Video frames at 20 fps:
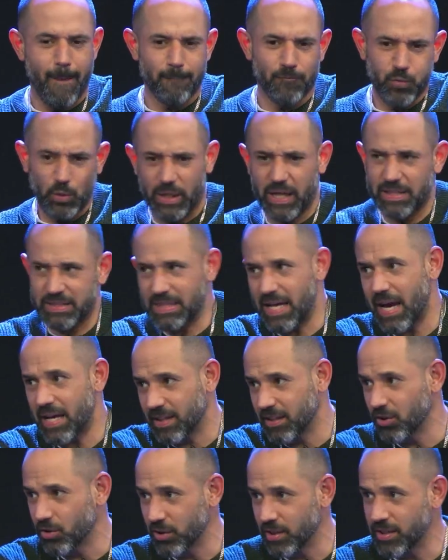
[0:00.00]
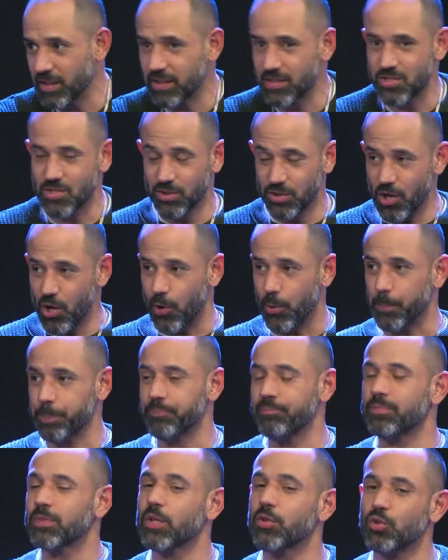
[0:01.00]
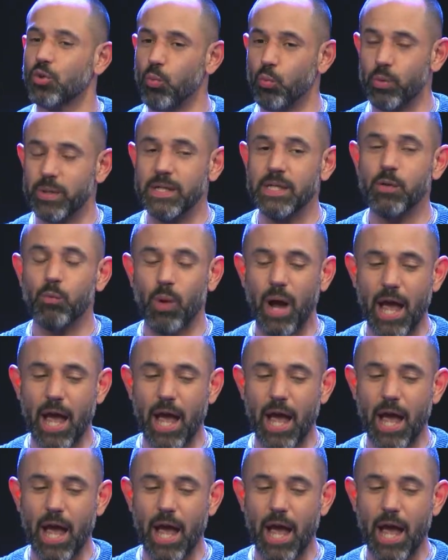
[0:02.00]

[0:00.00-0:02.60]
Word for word: forget that and learn english no so we,